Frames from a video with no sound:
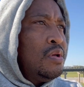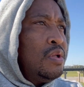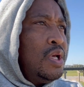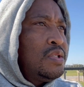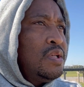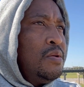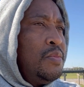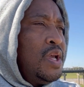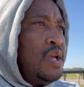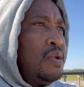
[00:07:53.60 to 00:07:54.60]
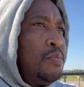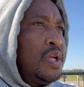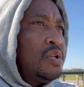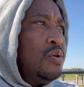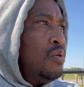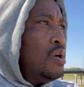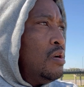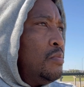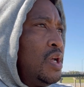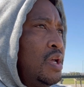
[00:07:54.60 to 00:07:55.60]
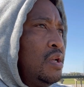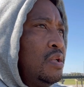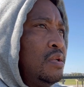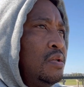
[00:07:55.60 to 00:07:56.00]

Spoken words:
that's it, man. I'm about to go in here, man, and